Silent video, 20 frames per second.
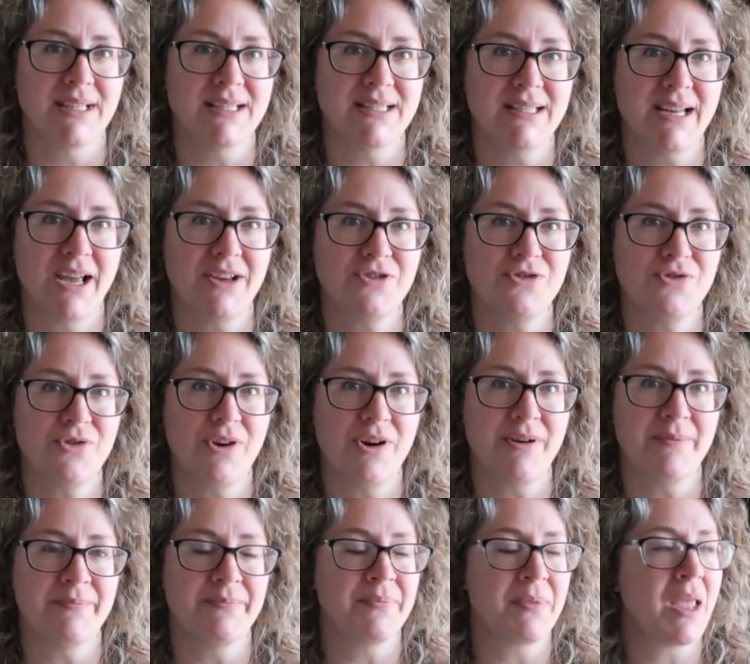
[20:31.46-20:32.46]
stash
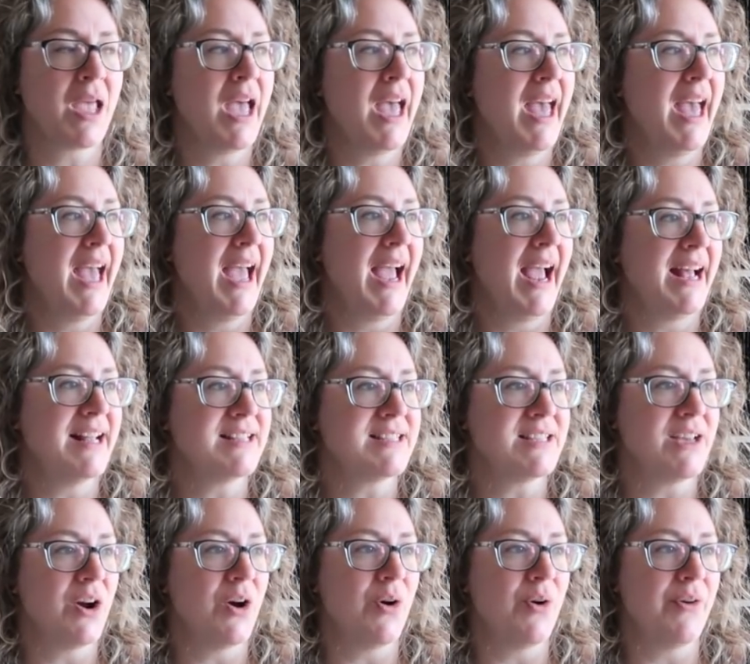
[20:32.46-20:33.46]
drawer. And
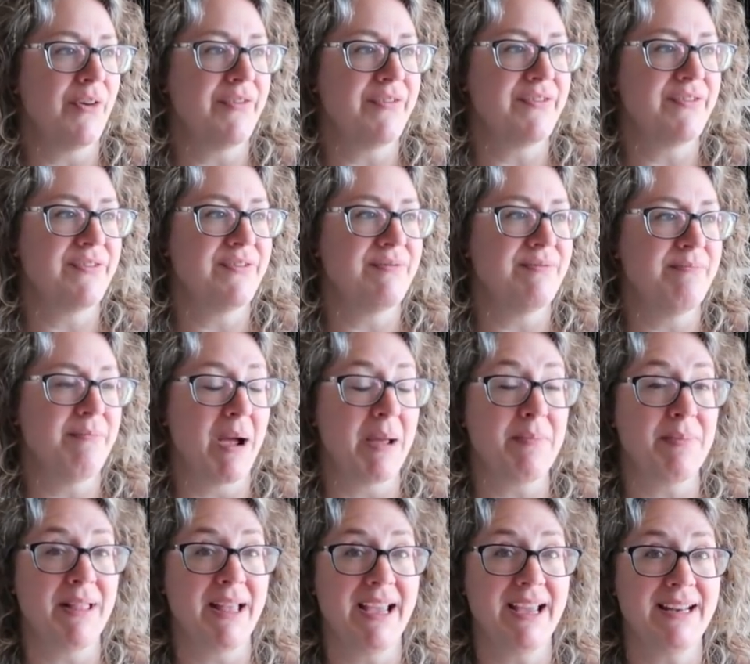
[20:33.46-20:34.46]
so my
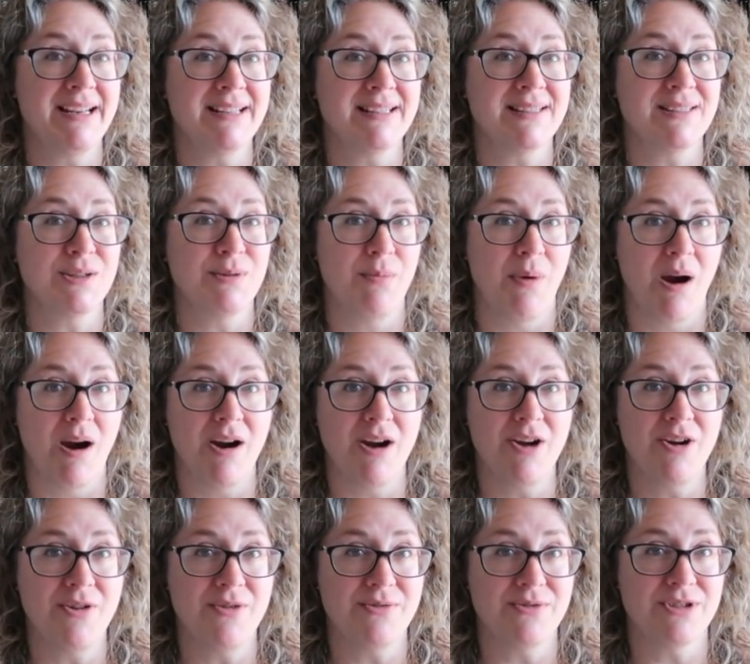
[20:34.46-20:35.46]
plan is
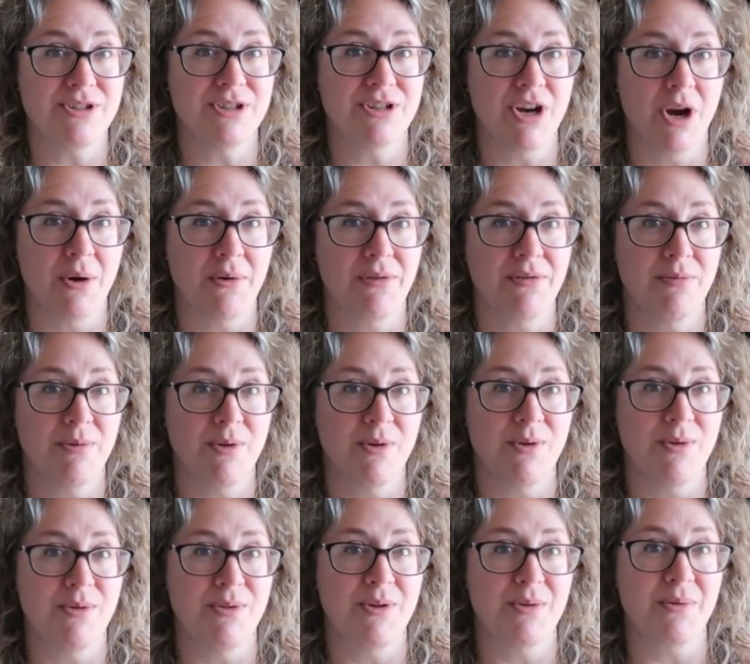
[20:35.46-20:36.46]
tomorrow to go
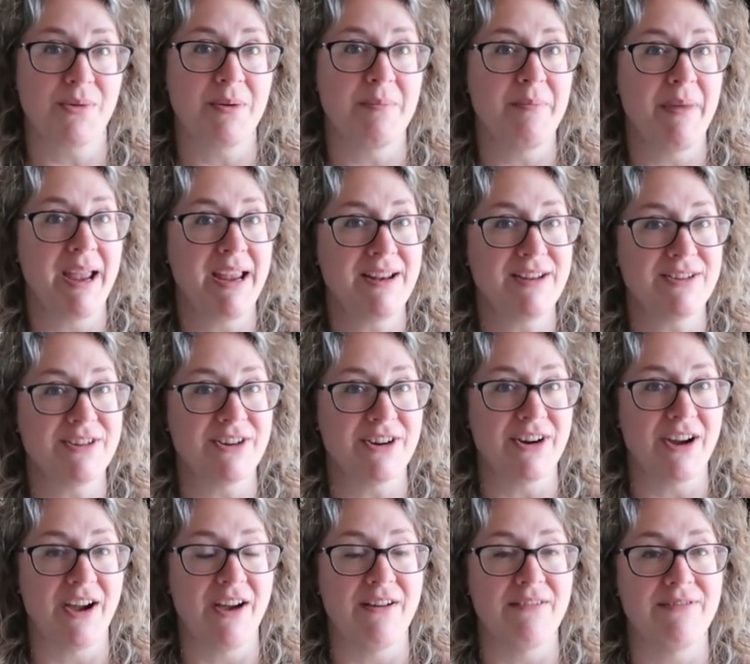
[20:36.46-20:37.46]
through the
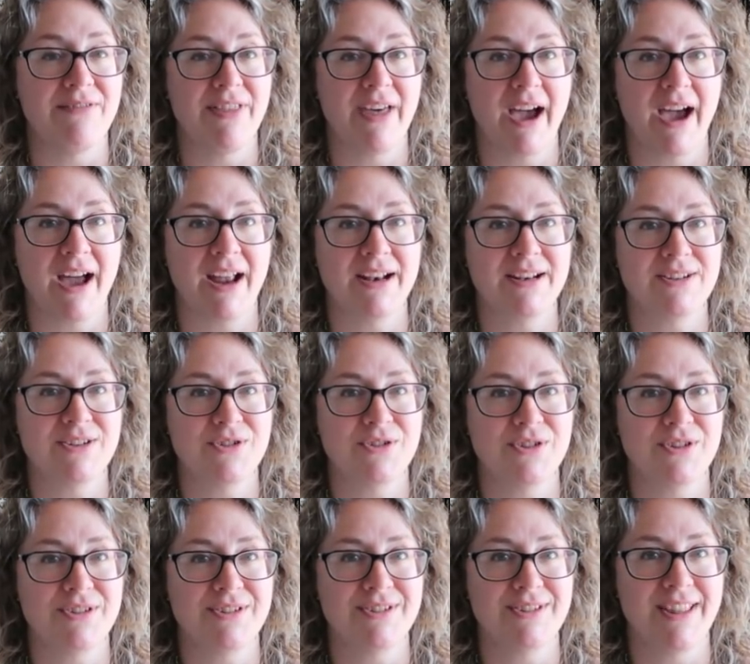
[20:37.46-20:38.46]
remainder of that
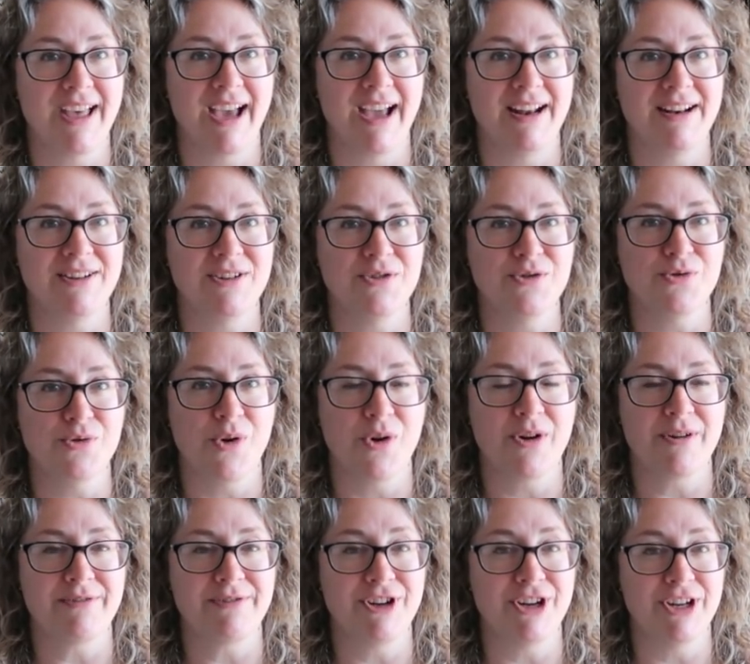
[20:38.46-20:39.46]
that
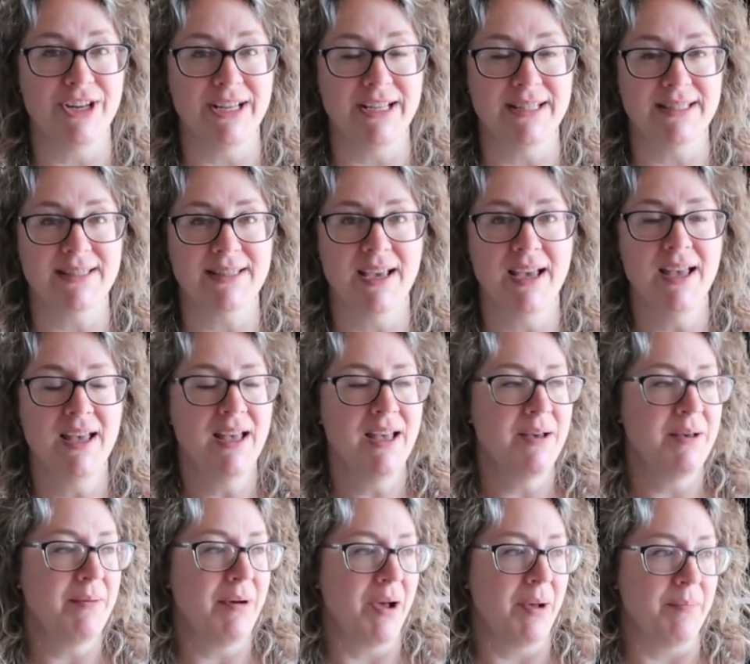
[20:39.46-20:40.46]
drawer of goodies,
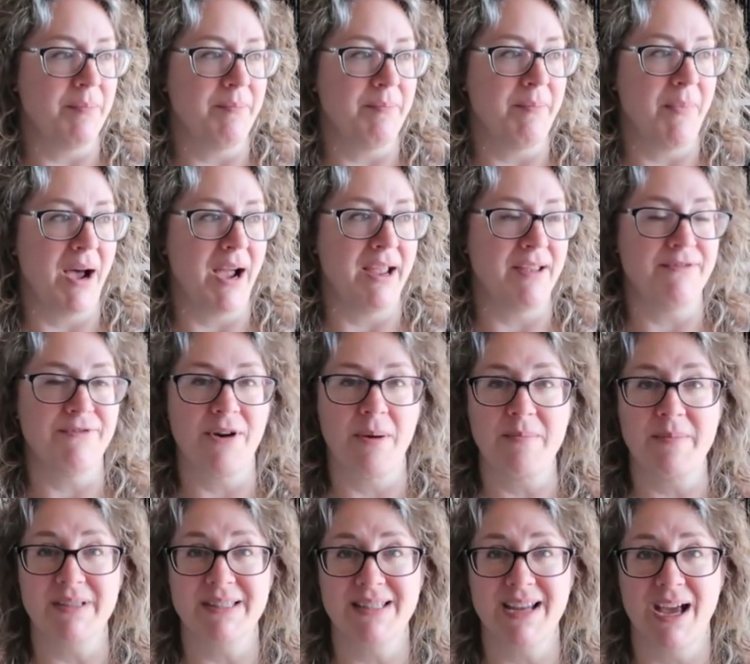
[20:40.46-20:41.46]
um, my
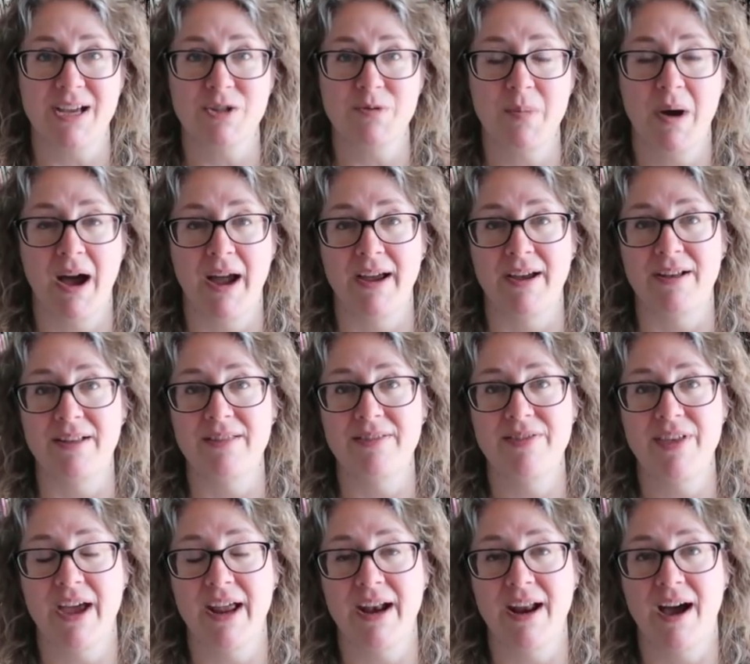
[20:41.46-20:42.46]
from the stash pile
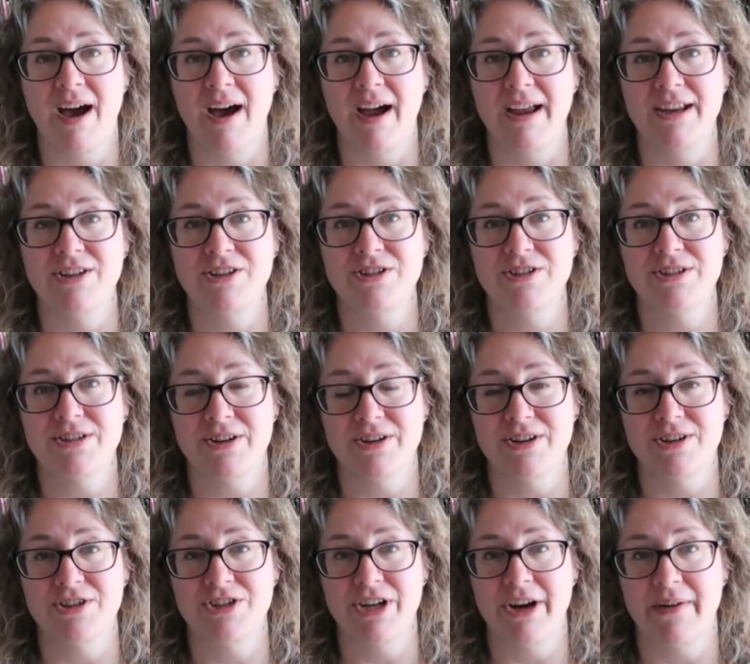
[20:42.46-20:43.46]
that I
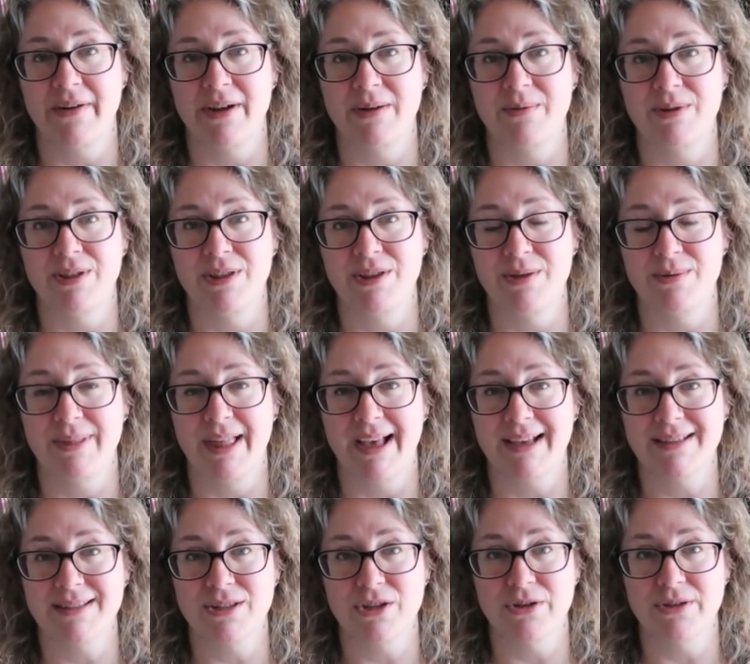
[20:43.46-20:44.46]
started sharing with you
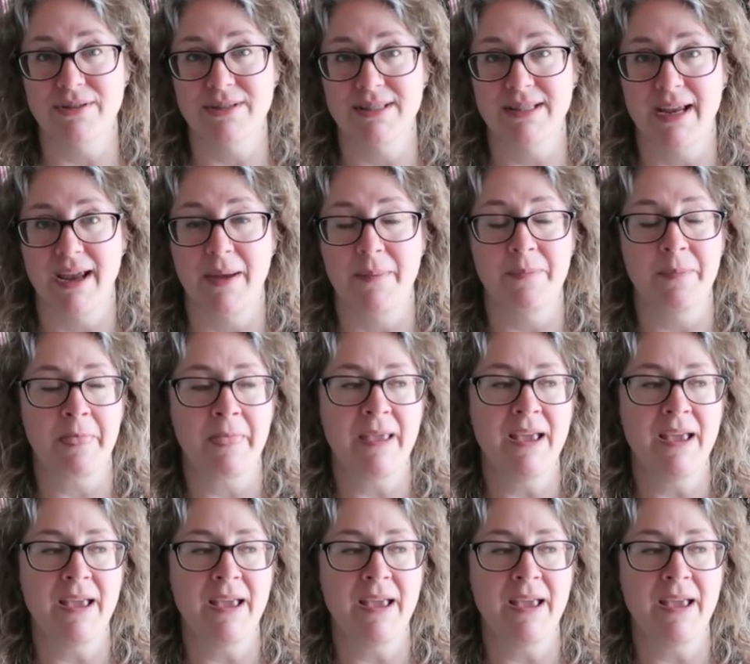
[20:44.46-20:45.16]
last Thursday.